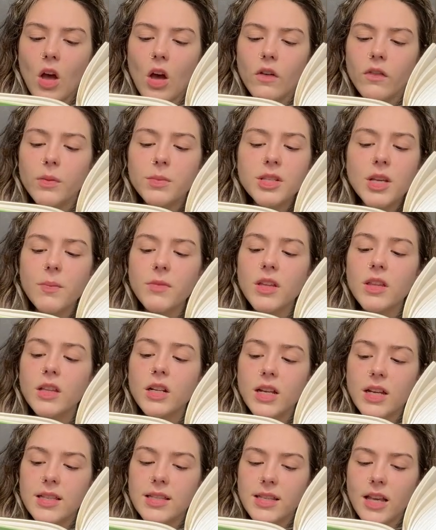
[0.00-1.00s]
From something that
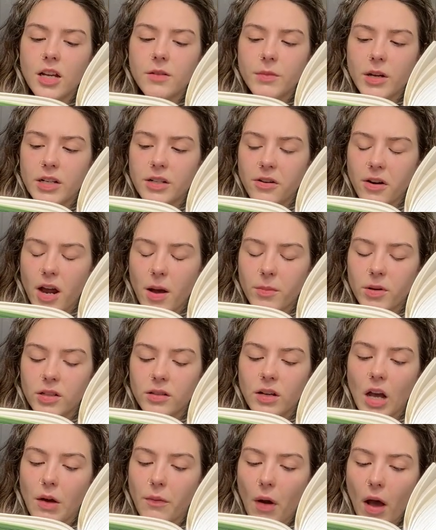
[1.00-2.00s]
he had said, my dear
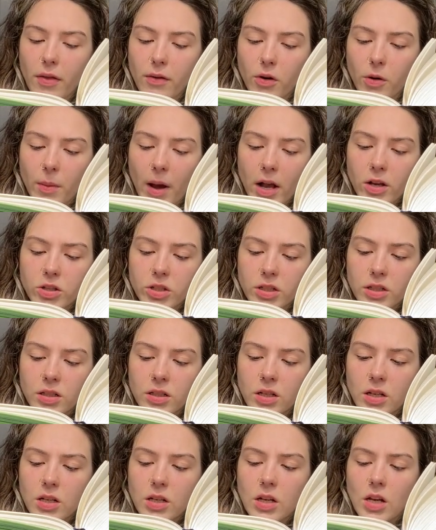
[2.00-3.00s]
Emma, I rather imagine.
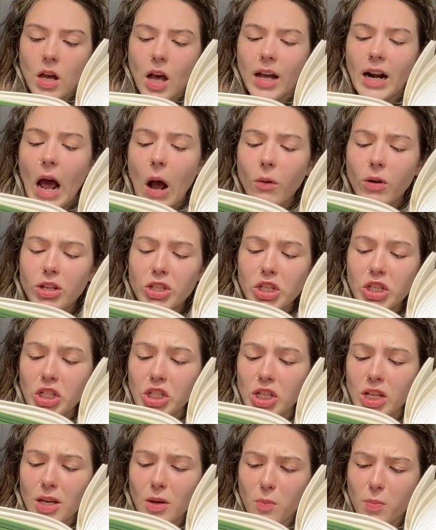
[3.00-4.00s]
And how could
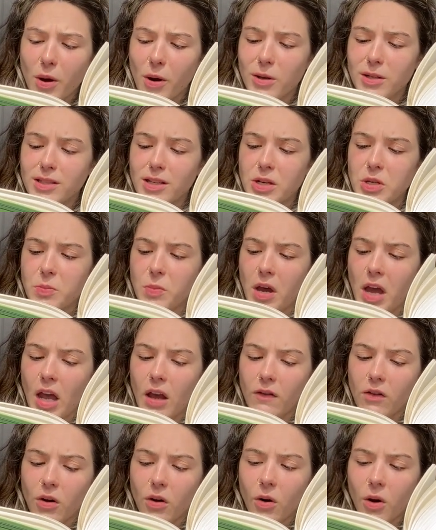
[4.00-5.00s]
she bear such
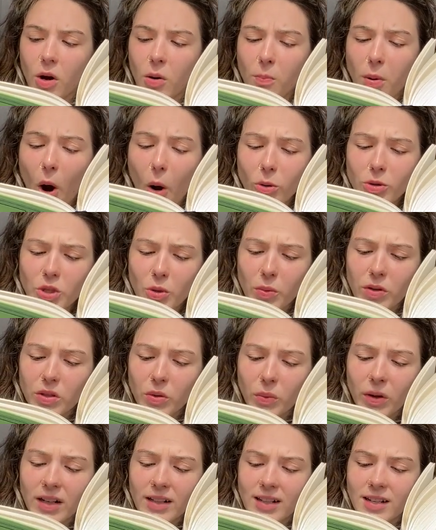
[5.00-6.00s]
behaviour? Composure with a
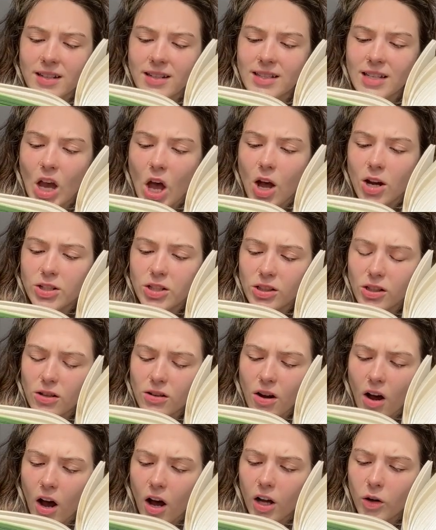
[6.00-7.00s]
witness, to
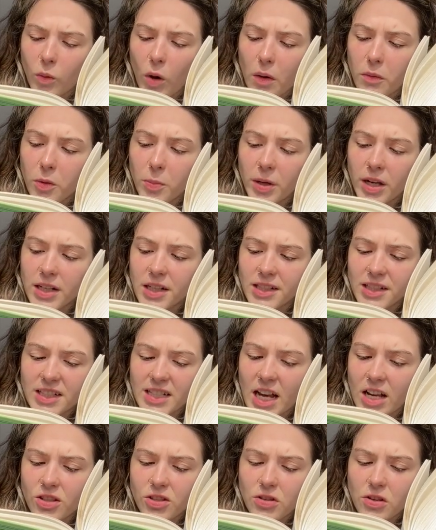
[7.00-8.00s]
look on while repeated
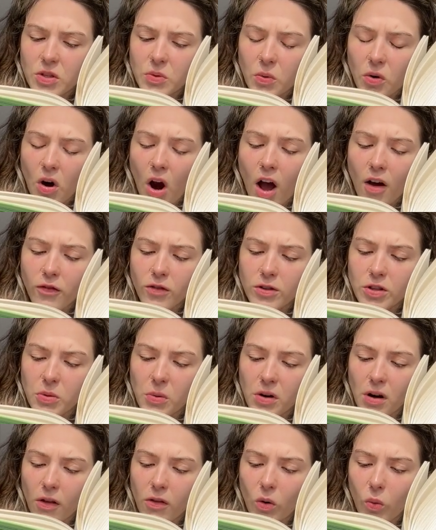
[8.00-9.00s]
attentions were offered to
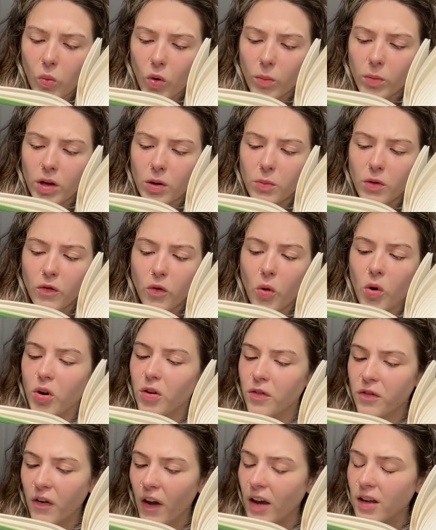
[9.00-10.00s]
another woman before
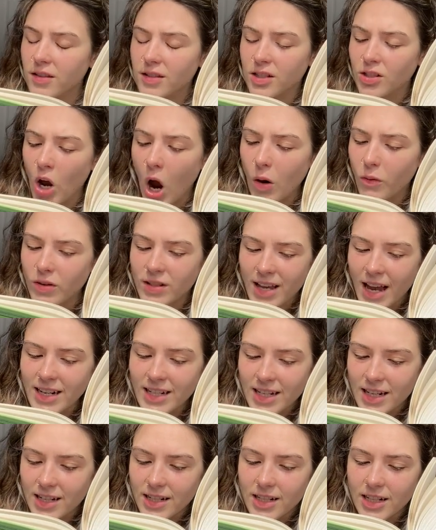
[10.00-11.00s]
her face and not
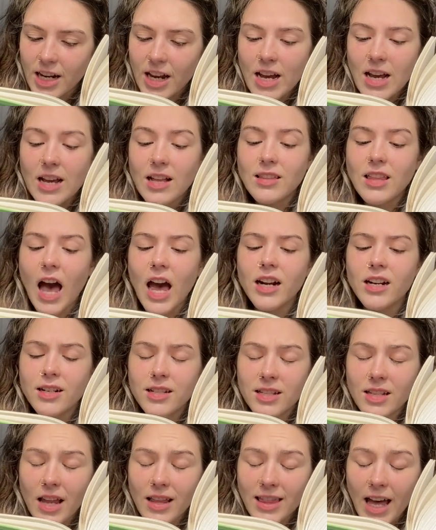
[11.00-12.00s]
resent it.
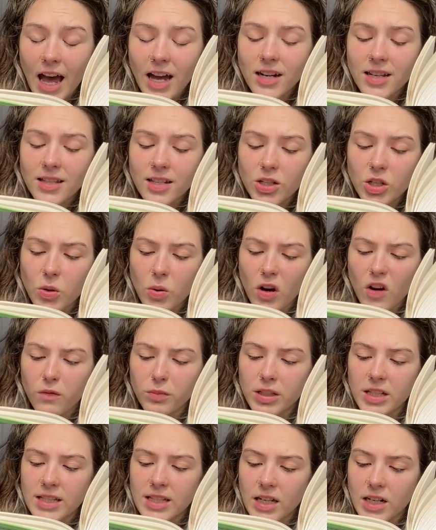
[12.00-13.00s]
That is a degree of
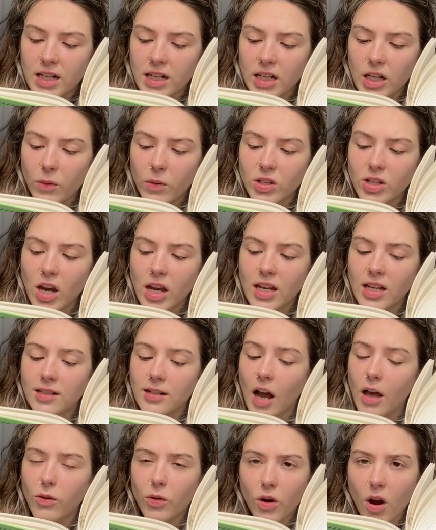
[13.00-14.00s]
placidity which I can
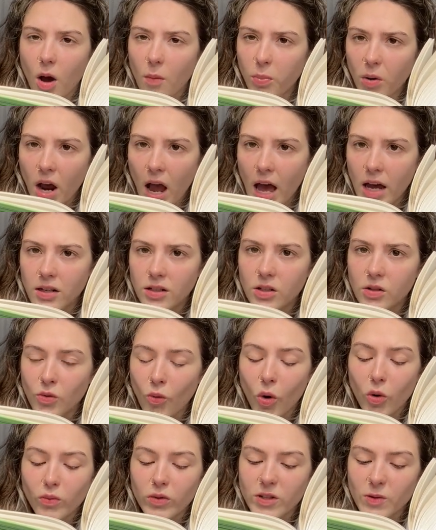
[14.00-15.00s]
neither comprehend
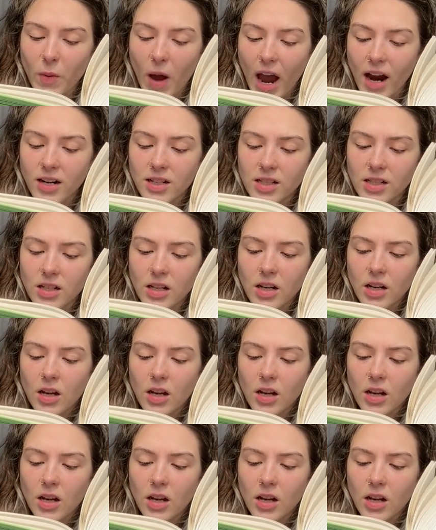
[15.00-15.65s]
nor respect.